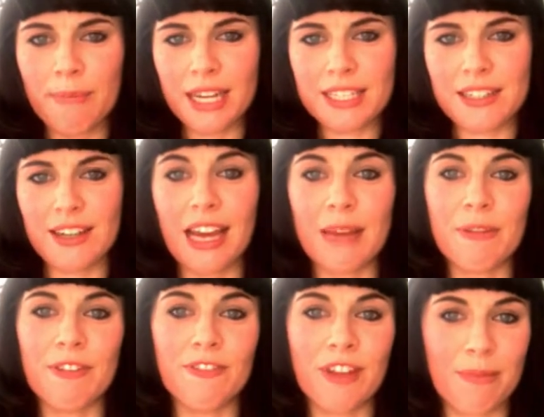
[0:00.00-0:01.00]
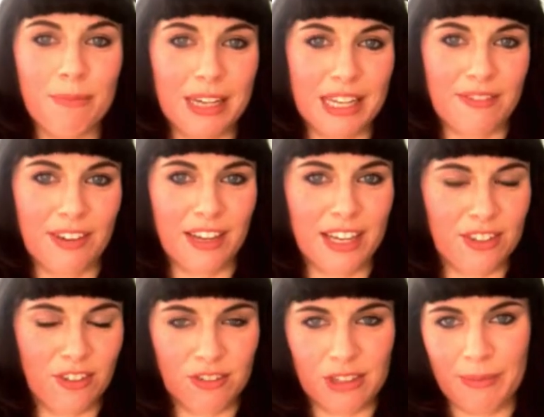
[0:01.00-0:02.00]
But I'm a firm believer
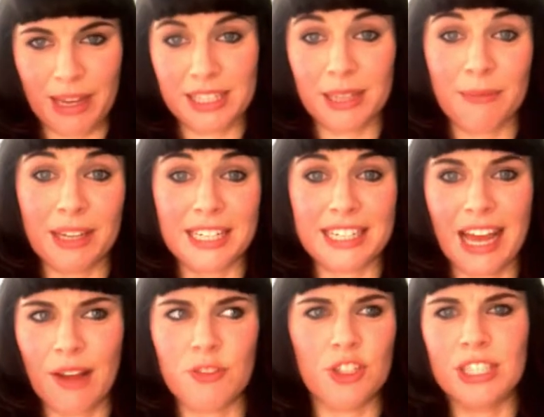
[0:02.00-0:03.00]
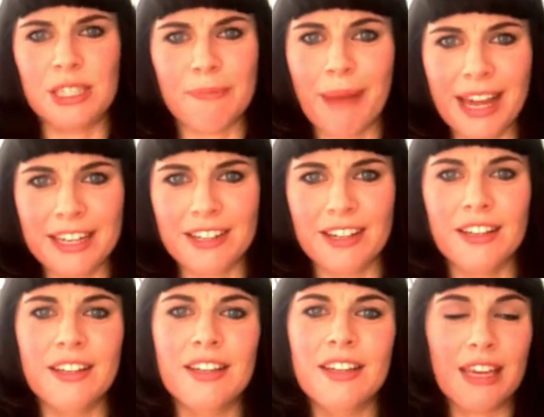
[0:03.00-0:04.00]
in not dumbing something down just to
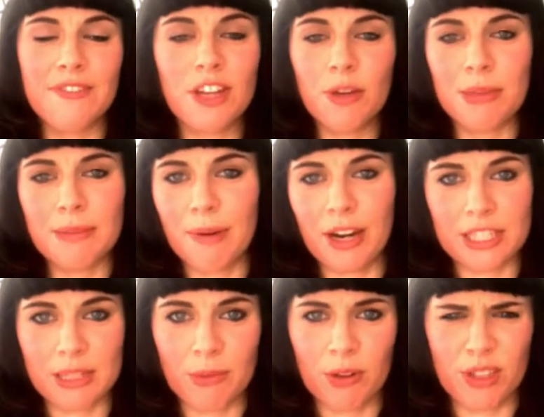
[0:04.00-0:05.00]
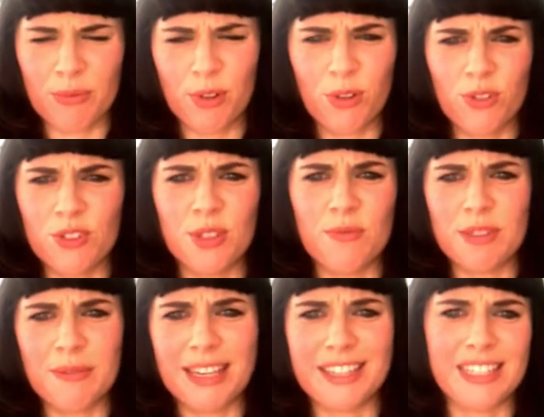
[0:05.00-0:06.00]
pander. If nobody breaks the mold, then we're all
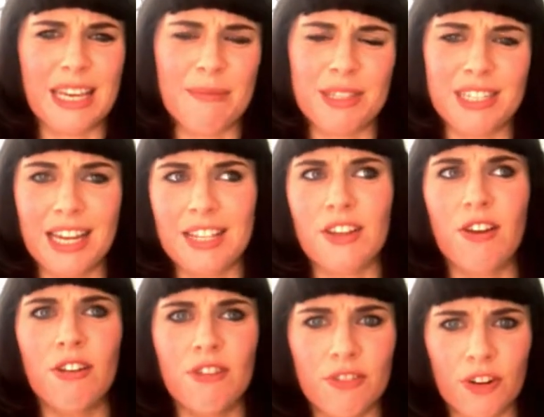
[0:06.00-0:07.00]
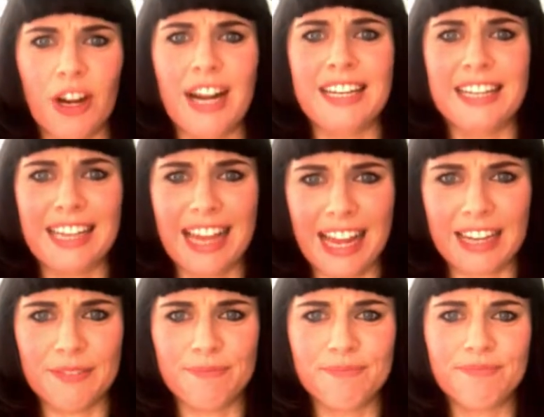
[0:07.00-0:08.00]
doomed to make the same mistakes over and again.